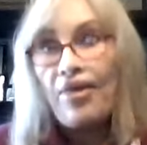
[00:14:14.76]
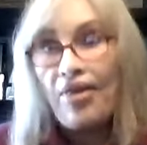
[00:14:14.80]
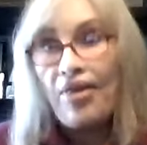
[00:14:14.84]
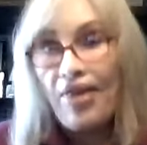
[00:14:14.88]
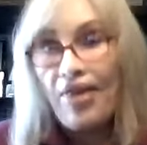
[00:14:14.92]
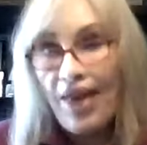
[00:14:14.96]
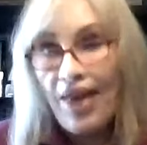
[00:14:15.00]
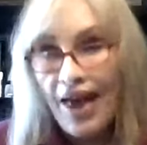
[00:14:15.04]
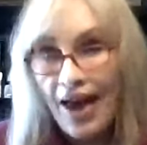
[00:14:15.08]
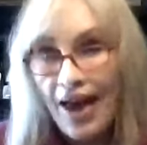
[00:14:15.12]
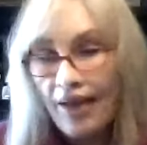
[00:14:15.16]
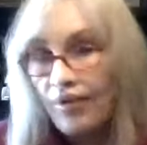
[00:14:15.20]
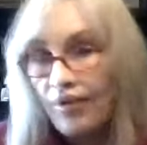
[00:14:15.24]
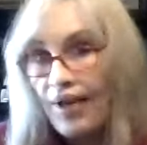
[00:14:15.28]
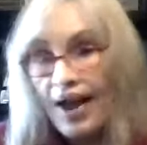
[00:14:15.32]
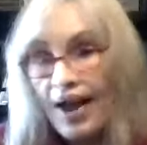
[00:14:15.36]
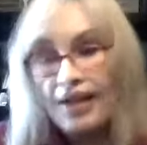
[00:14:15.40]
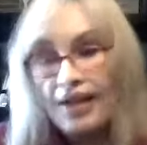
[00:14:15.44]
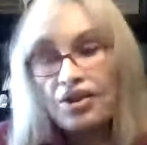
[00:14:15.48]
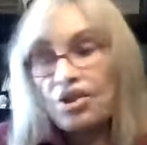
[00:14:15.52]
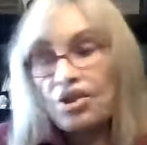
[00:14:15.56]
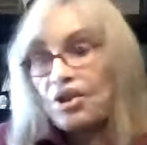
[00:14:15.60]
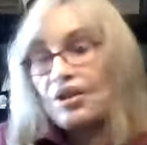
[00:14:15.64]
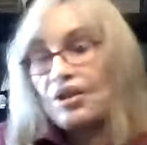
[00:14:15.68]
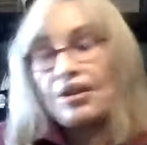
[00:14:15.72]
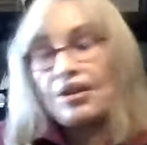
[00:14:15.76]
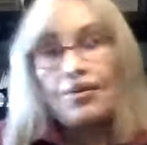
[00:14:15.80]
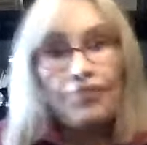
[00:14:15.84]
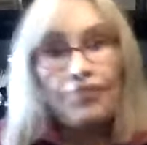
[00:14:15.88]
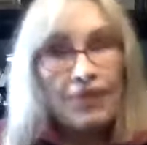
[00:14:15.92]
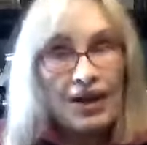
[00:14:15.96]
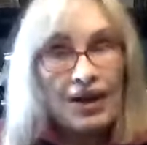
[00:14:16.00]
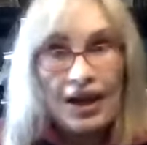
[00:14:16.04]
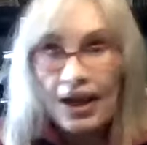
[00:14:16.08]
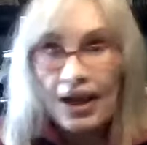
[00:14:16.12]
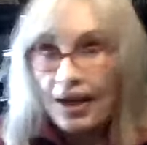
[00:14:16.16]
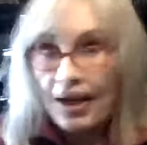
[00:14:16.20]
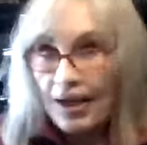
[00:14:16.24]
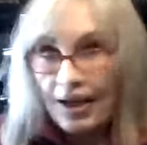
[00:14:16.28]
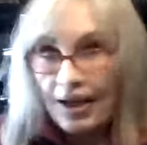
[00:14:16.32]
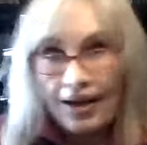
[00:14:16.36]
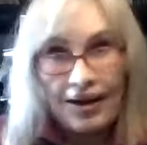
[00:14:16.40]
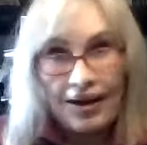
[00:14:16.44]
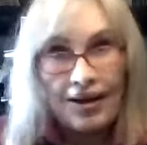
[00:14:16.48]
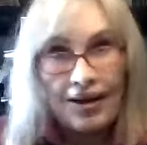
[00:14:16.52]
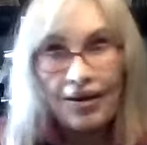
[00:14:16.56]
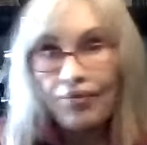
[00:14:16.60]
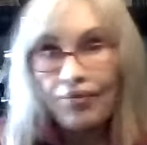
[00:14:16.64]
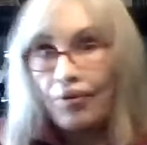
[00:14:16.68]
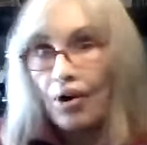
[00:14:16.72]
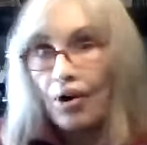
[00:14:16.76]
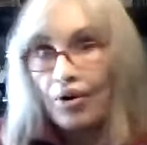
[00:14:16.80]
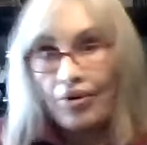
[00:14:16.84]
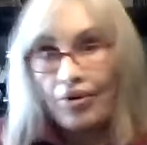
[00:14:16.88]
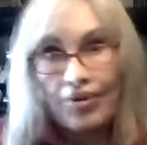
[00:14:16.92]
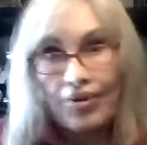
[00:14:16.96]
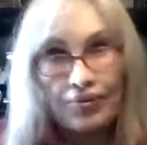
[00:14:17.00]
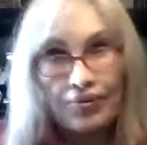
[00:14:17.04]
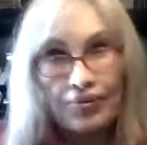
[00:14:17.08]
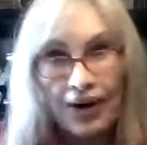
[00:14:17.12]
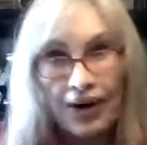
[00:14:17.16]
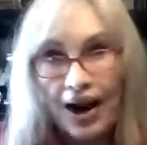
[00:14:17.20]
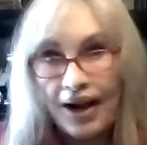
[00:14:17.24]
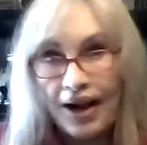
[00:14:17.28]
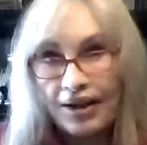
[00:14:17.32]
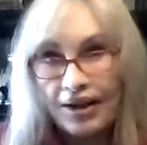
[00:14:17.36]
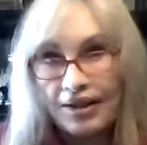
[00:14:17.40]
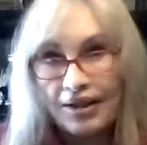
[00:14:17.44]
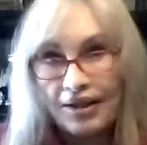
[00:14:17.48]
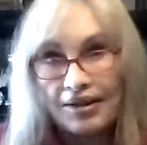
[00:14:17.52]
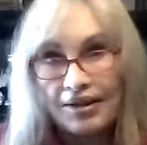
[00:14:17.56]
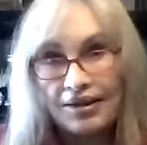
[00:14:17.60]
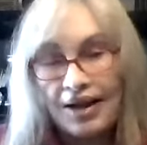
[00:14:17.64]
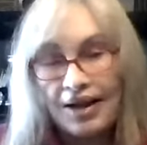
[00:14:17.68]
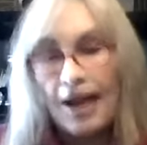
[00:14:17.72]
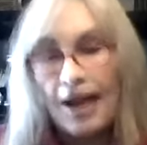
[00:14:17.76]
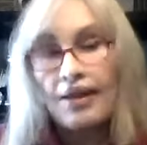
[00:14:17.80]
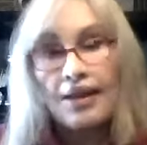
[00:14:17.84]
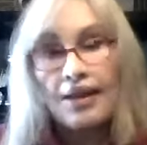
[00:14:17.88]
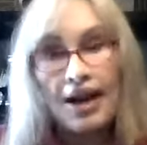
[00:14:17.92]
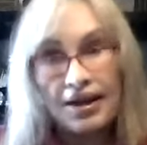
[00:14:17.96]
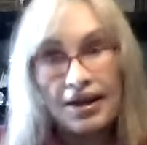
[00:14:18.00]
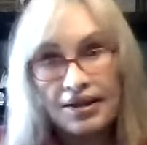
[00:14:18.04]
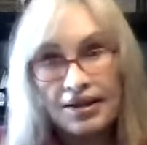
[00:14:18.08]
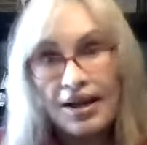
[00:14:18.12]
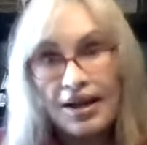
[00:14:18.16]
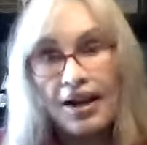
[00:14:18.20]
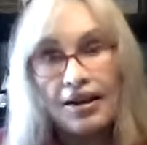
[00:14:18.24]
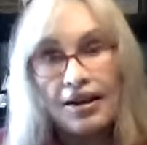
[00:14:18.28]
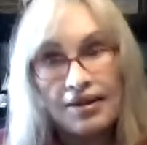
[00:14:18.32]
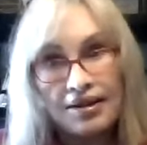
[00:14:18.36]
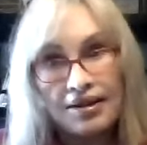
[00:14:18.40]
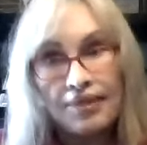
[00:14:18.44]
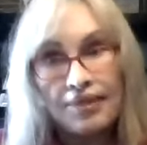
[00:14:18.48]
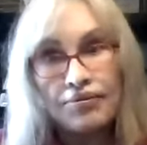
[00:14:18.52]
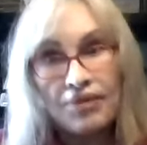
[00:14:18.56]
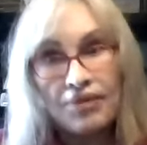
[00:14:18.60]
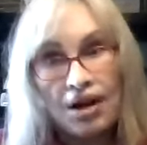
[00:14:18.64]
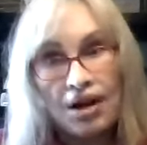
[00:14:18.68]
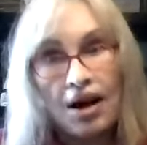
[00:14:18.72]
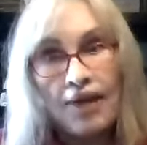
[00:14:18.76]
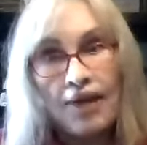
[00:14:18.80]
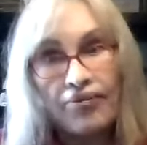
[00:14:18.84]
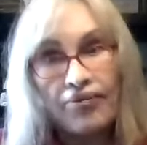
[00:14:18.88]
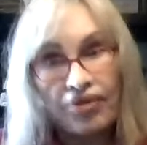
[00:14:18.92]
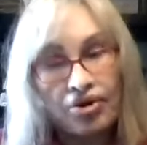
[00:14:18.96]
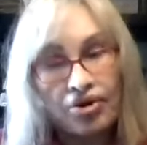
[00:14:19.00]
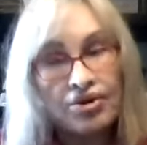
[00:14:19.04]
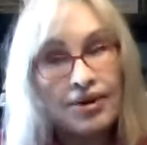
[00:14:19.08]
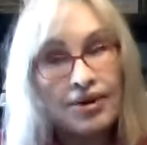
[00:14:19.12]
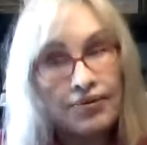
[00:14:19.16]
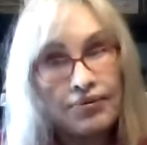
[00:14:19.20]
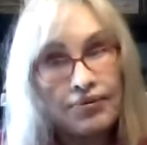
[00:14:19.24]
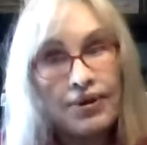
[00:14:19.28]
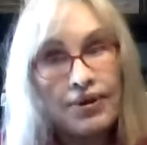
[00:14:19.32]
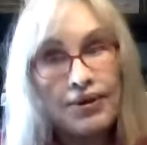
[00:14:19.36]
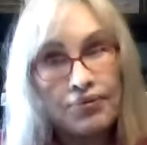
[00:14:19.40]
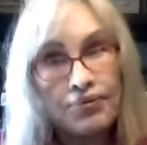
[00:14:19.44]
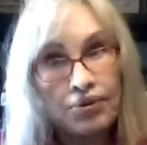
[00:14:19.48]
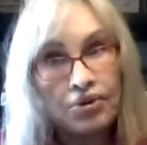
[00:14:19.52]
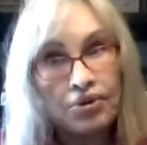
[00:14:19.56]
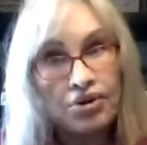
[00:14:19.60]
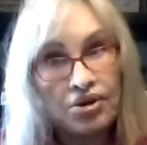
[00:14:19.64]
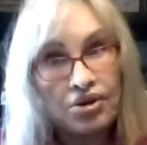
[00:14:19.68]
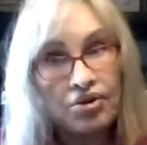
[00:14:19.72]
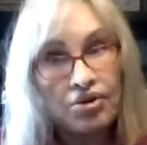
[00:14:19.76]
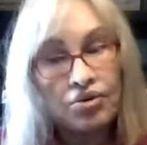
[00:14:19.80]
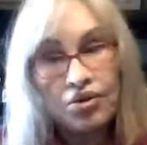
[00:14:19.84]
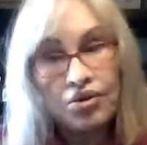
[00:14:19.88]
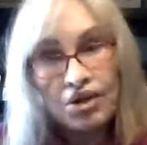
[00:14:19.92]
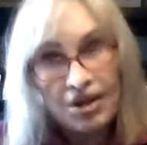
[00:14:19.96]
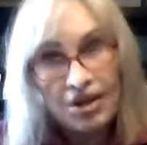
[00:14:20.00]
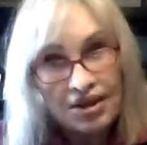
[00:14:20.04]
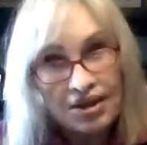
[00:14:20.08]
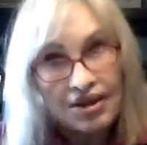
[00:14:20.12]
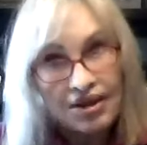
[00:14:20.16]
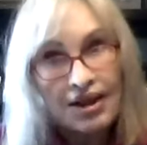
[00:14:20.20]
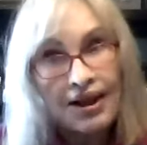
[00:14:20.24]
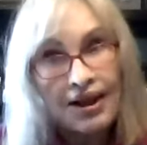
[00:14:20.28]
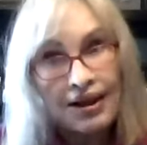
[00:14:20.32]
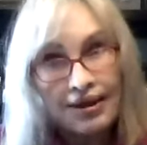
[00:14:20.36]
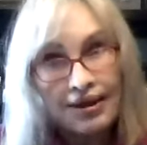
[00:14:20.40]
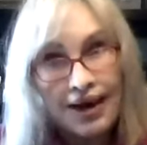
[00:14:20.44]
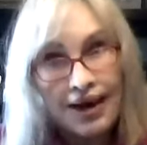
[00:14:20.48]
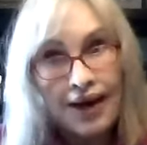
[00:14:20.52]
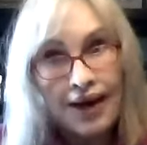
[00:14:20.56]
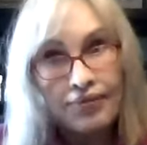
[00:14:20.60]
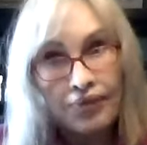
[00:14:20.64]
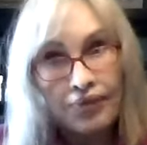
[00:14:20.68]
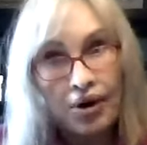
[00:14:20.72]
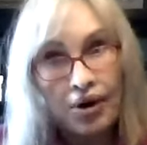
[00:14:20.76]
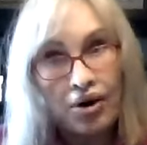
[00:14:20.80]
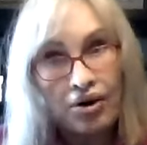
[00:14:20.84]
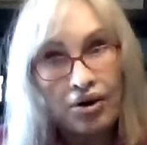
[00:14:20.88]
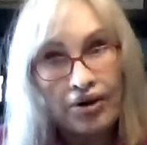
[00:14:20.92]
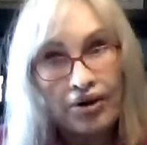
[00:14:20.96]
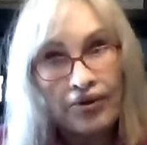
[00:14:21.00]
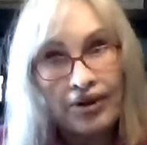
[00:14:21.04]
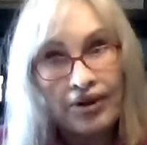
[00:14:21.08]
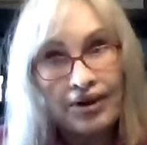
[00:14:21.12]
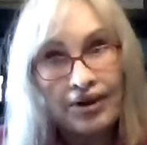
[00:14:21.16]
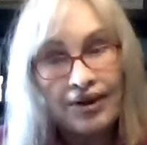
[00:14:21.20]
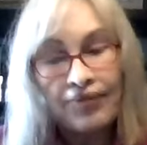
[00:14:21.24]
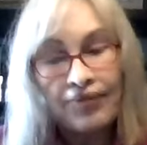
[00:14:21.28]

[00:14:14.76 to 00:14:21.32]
then that's just the beginning part of the practice. And that takes some time for some people too, just to get that part of it.